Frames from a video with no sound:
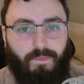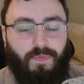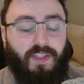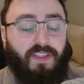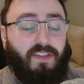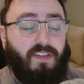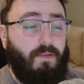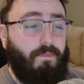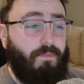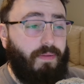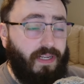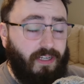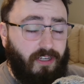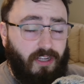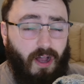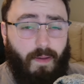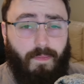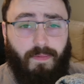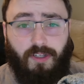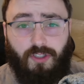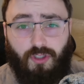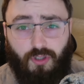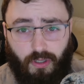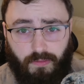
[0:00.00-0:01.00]
It's in the pinned
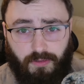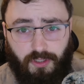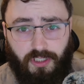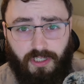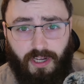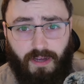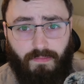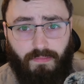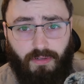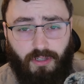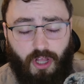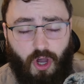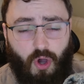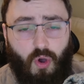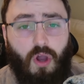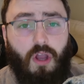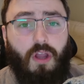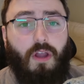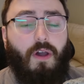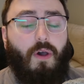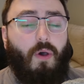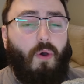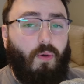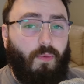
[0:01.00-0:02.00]
comment description down below
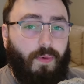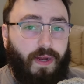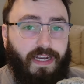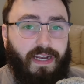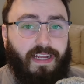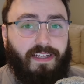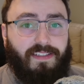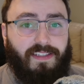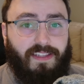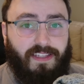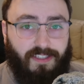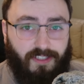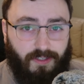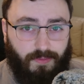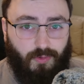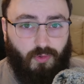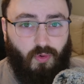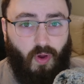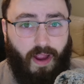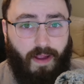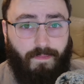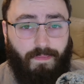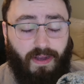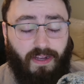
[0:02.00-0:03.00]
or right next to the
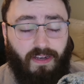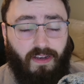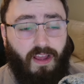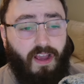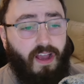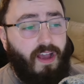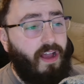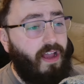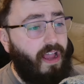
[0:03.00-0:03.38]
subscribe button.